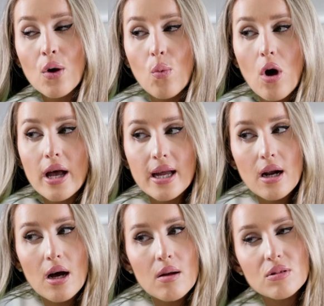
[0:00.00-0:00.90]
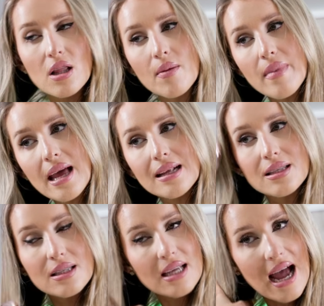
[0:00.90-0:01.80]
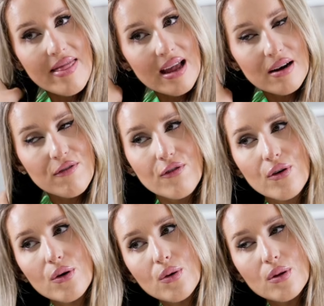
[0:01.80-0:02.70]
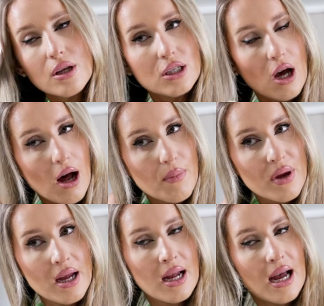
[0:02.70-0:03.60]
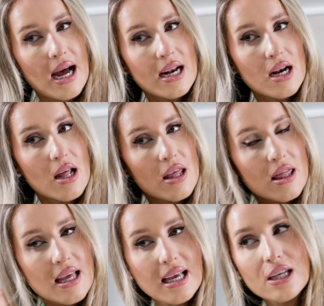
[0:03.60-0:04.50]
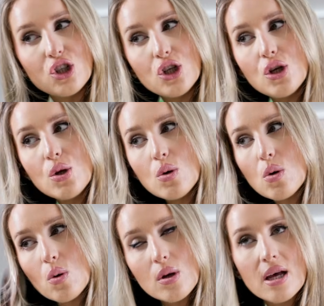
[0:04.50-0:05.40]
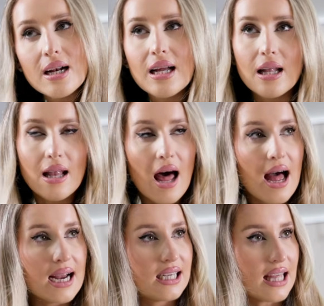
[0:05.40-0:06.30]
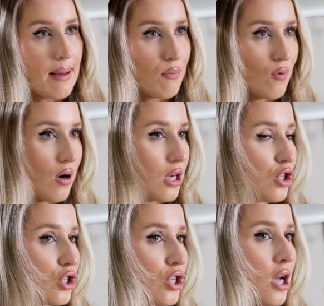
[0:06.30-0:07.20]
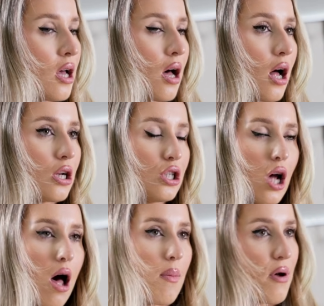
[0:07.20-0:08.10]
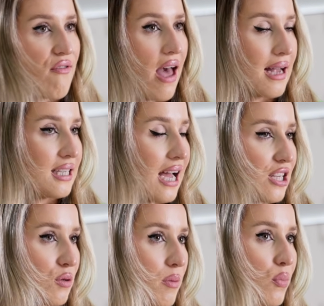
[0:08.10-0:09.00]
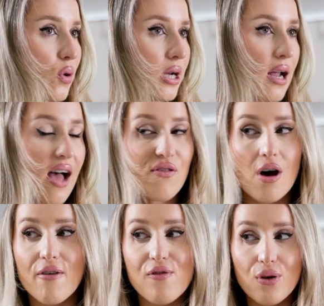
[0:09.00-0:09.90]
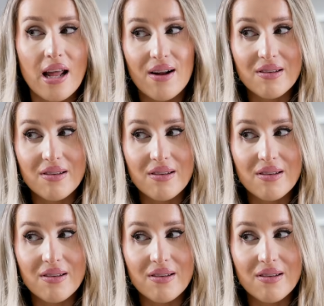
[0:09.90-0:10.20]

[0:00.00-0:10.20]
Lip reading: working up to the mids and then through the top. And another thing is you can glide that brush on top of that attachment point. I've got a full head